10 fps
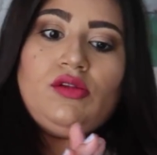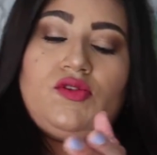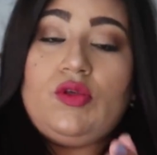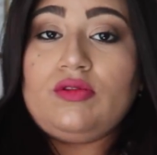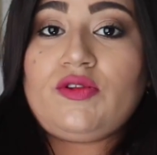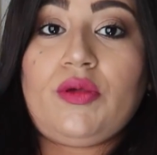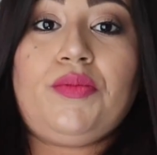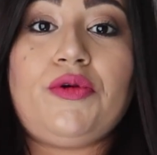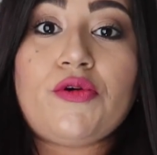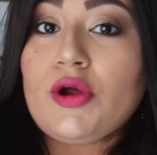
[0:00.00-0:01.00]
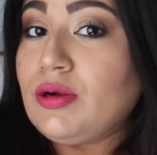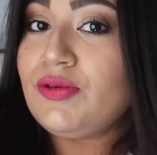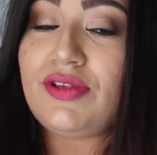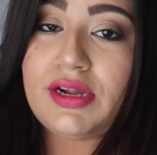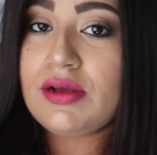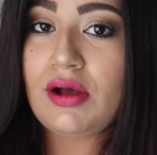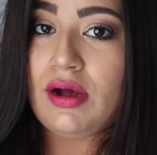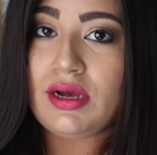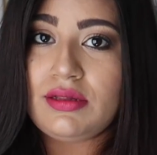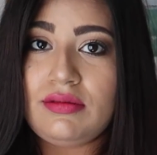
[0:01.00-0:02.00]
So those are the pros and
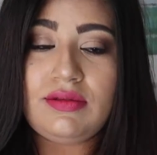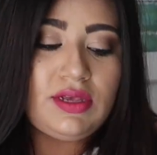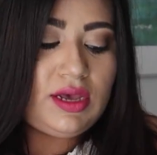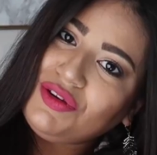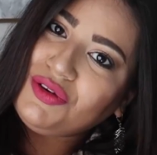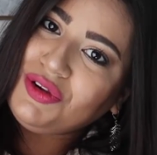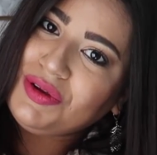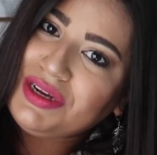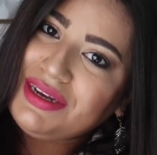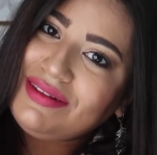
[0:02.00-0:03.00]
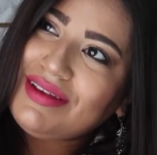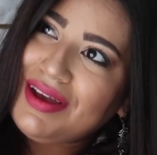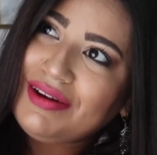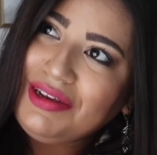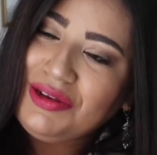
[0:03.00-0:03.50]
cons. Showed you guys how to